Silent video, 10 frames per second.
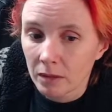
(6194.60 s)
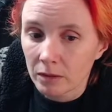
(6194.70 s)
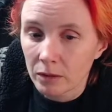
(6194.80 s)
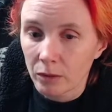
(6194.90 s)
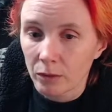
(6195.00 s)

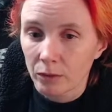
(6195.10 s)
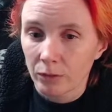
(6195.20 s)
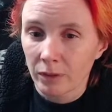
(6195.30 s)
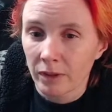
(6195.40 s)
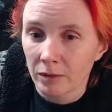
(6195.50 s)
So who
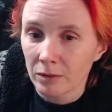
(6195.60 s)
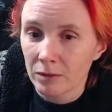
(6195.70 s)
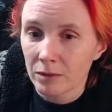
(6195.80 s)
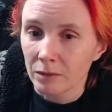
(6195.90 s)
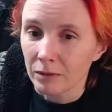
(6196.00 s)

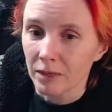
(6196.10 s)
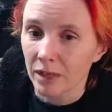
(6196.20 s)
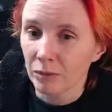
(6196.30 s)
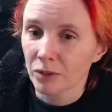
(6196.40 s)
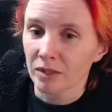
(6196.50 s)
knew?
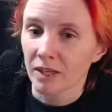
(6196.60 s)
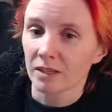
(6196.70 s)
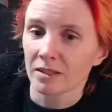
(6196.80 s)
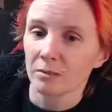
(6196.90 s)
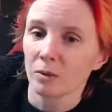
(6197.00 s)
Gamers
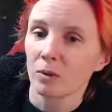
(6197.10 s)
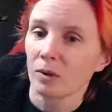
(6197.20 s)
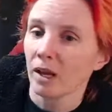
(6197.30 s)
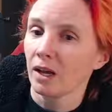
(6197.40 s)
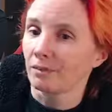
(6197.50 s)
got something
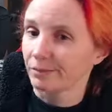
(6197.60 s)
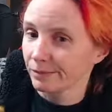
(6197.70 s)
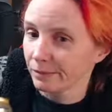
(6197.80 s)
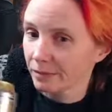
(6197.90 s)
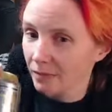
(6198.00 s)
going on.
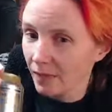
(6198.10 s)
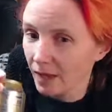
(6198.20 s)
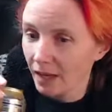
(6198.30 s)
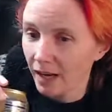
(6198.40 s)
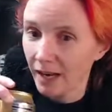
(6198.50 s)

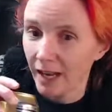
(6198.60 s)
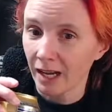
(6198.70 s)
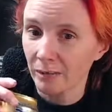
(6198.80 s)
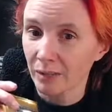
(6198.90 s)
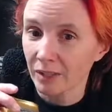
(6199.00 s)
And
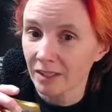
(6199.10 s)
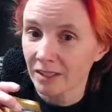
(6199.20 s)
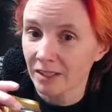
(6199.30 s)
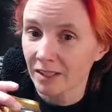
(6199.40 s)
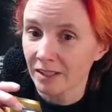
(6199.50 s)
I'm gonna
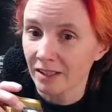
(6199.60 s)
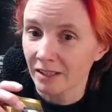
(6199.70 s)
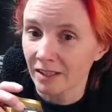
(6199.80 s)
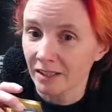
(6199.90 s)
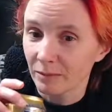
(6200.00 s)
steal
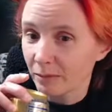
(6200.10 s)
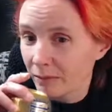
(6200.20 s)
it.